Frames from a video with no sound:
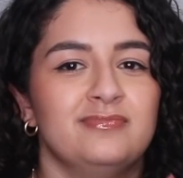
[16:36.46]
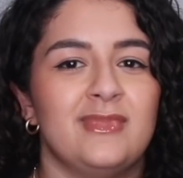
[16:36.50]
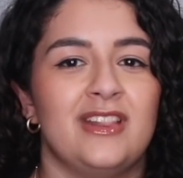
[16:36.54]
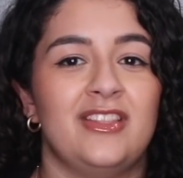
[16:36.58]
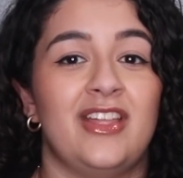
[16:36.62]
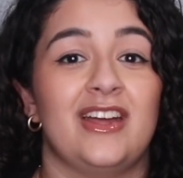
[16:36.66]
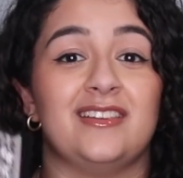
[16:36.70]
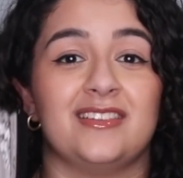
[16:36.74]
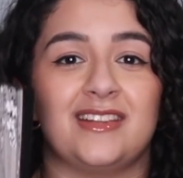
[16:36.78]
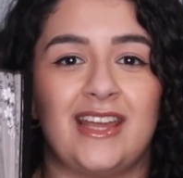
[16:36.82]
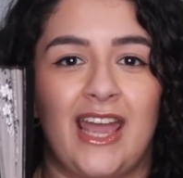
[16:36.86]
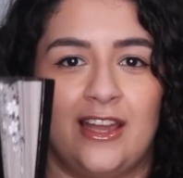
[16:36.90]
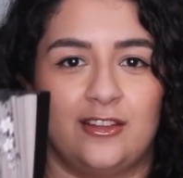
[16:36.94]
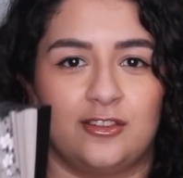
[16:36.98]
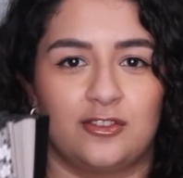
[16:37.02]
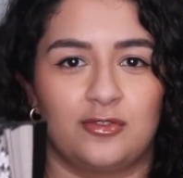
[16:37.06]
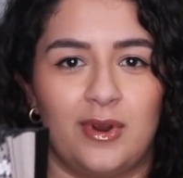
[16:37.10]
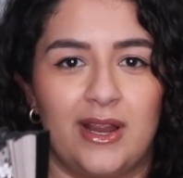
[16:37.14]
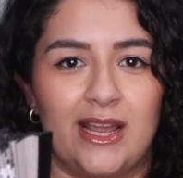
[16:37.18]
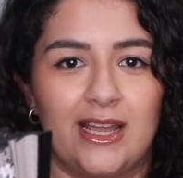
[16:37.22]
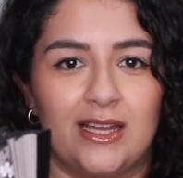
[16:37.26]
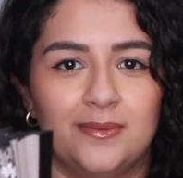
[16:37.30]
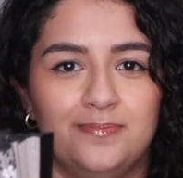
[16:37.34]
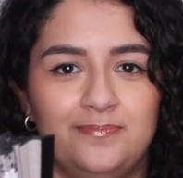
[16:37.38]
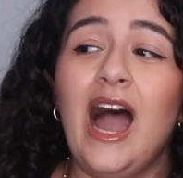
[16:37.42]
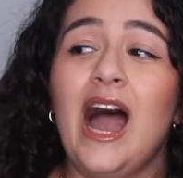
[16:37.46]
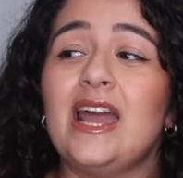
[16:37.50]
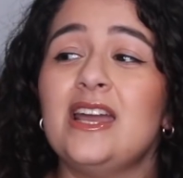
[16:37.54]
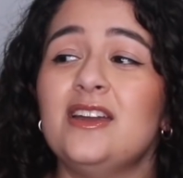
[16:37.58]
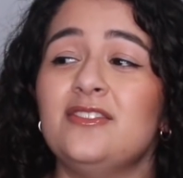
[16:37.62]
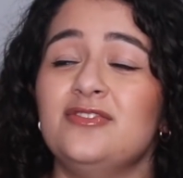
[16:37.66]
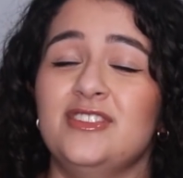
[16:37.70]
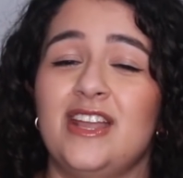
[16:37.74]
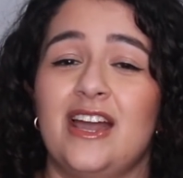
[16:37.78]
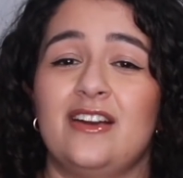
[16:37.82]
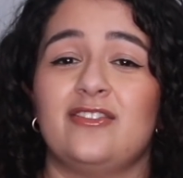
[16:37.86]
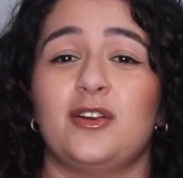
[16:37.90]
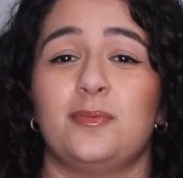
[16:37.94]
that is Kate's ring. I have
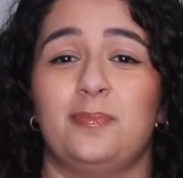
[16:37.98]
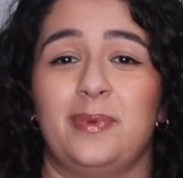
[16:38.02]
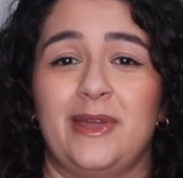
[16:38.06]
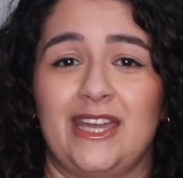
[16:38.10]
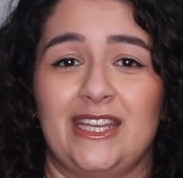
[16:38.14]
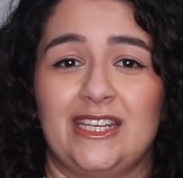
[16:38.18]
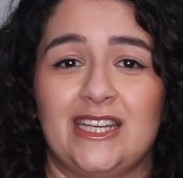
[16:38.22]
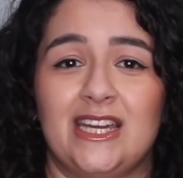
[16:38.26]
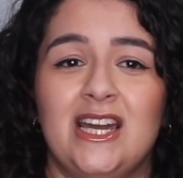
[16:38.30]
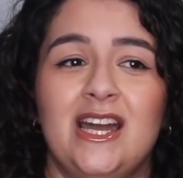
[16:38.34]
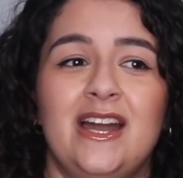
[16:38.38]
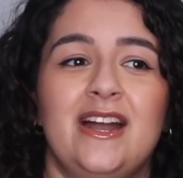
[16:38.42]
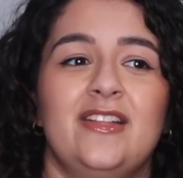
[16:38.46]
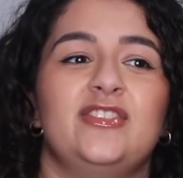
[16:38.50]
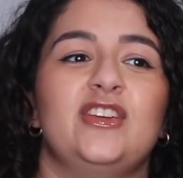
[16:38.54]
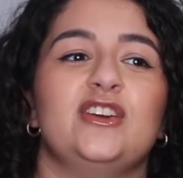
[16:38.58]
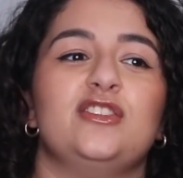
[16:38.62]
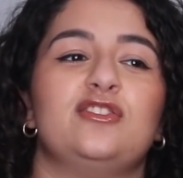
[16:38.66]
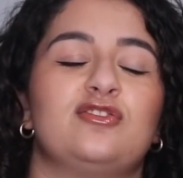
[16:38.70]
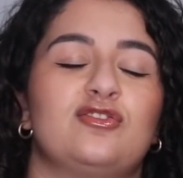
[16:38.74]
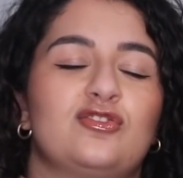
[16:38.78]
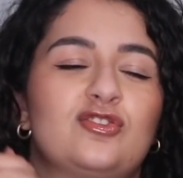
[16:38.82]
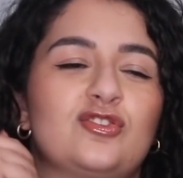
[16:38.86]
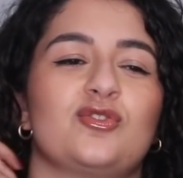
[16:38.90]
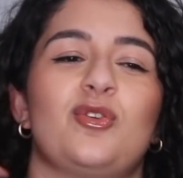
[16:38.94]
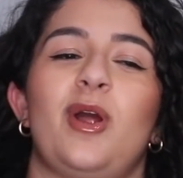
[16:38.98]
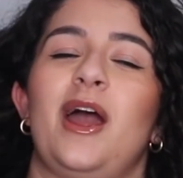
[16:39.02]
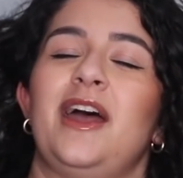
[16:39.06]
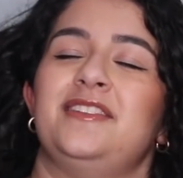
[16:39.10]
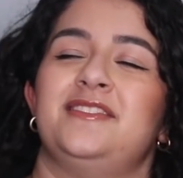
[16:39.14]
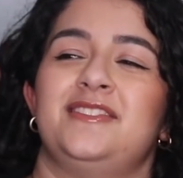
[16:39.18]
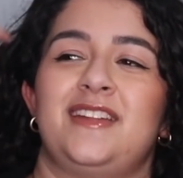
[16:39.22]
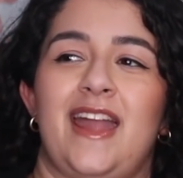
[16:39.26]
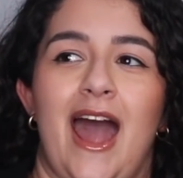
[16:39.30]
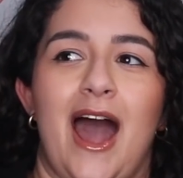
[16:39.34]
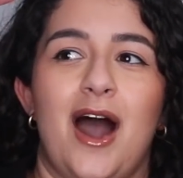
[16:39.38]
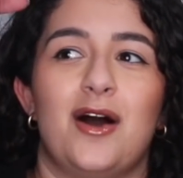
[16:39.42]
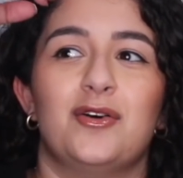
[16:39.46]
never been this
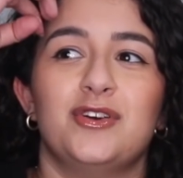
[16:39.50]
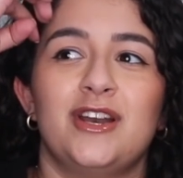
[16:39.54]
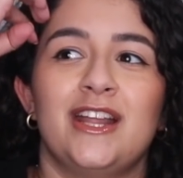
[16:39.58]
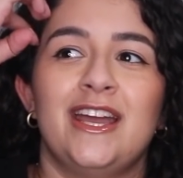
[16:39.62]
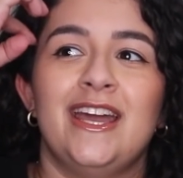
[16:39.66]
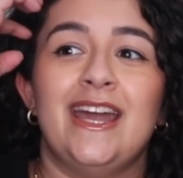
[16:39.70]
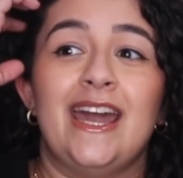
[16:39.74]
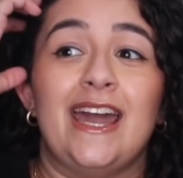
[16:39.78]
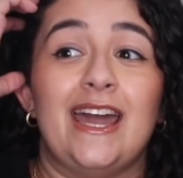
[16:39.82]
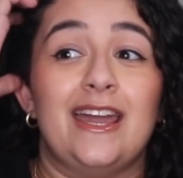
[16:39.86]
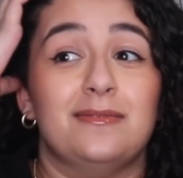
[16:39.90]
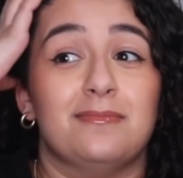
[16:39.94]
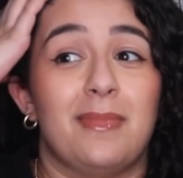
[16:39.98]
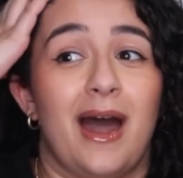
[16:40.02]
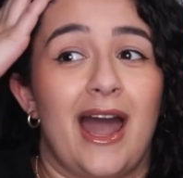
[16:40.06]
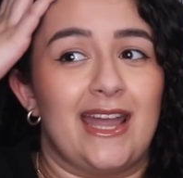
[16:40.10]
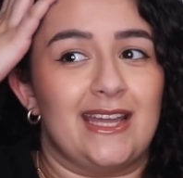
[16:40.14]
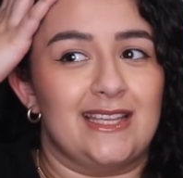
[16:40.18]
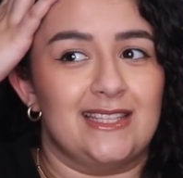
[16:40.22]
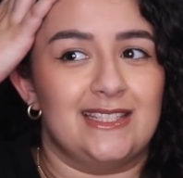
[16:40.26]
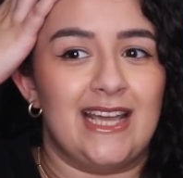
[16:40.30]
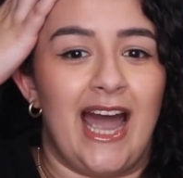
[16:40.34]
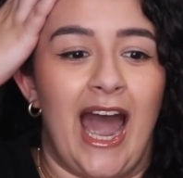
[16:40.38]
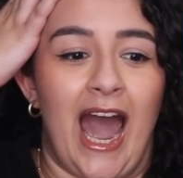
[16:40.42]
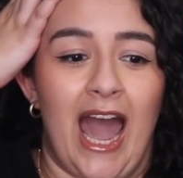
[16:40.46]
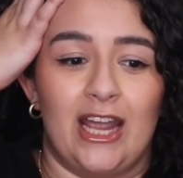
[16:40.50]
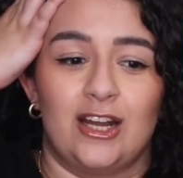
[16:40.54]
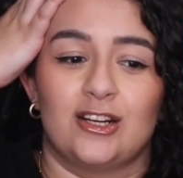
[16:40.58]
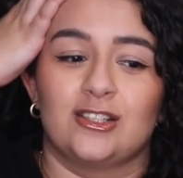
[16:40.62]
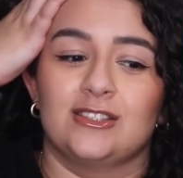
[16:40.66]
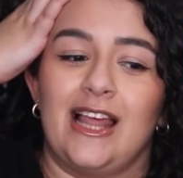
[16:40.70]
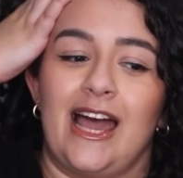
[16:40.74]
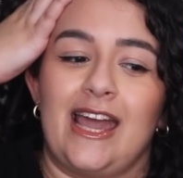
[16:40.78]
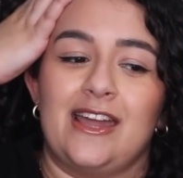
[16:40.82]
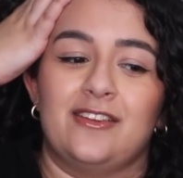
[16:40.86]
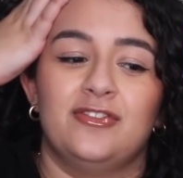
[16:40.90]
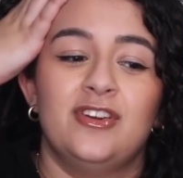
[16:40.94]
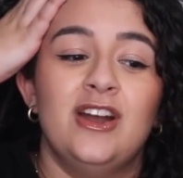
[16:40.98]
stressed out in my entire
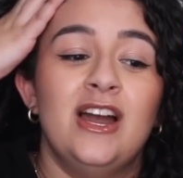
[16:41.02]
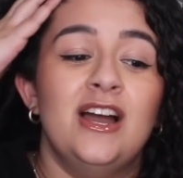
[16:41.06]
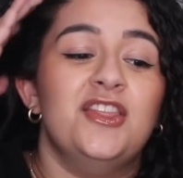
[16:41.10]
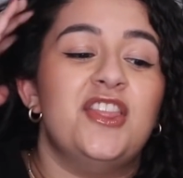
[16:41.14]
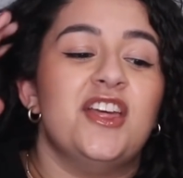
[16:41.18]
life.